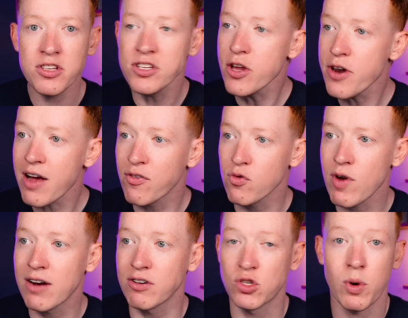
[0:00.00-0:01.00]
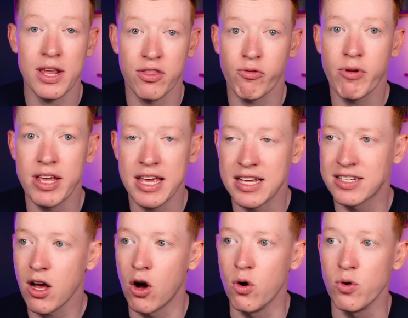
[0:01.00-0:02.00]
there's no doubt Varela at 23 years
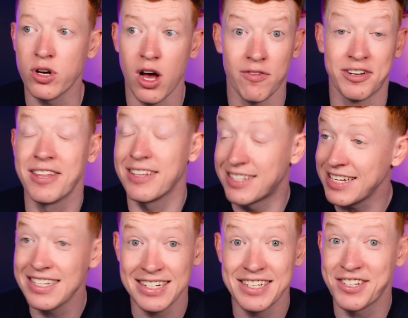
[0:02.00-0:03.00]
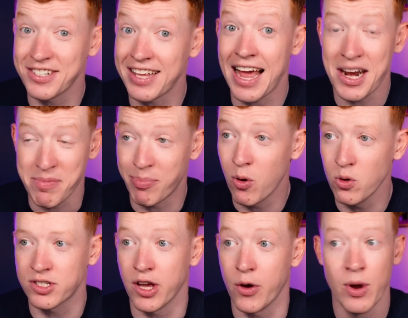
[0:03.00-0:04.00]
old, after the season he's just had at
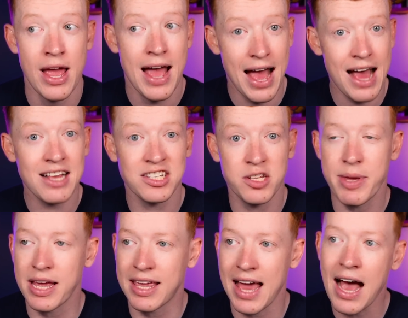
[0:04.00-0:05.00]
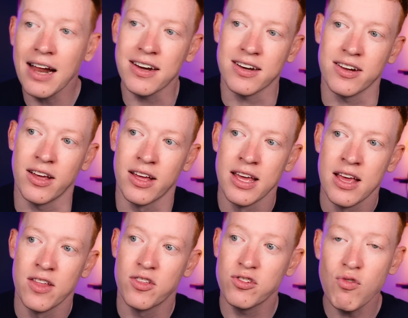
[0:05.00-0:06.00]
Porto, has to be a candidate.
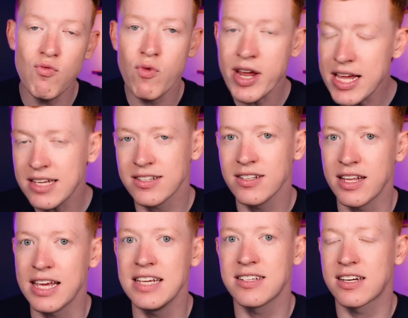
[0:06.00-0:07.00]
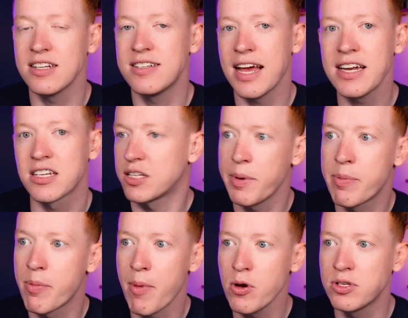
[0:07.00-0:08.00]
There's a reason that he's a contender to be
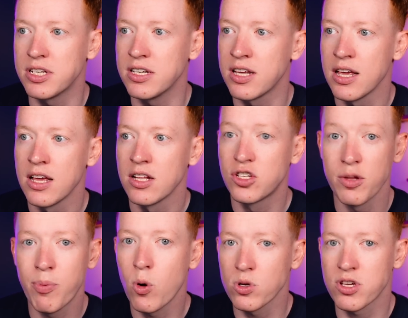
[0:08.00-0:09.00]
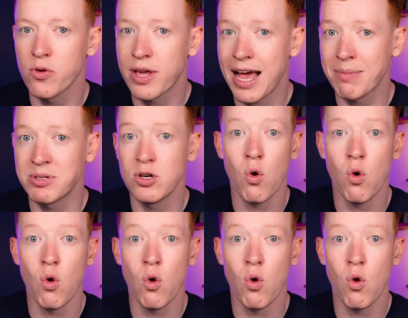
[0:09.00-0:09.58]
promoted to the Porto captain